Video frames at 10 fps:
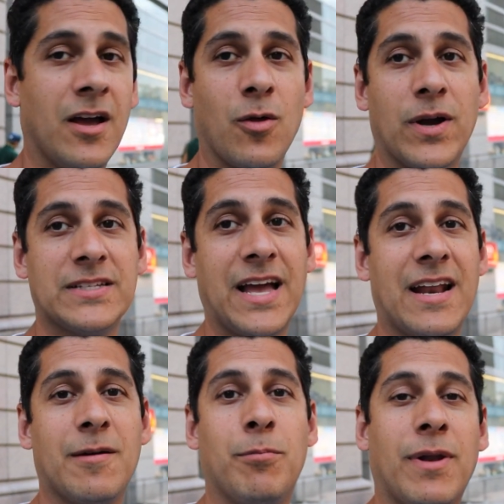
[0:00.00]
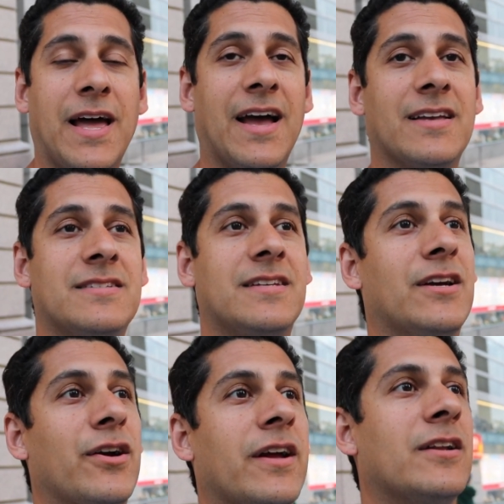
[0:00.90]
Otherwise, I had a blast
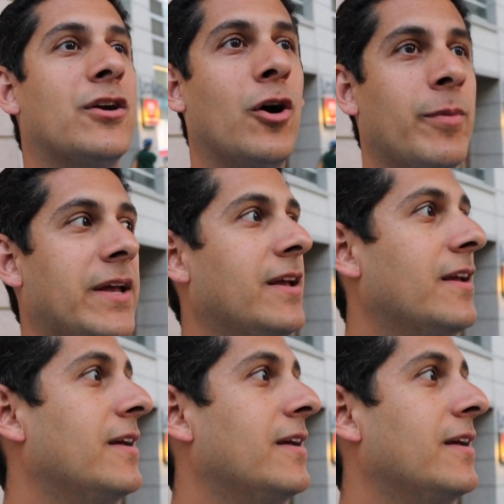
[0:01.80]
here in Kobe.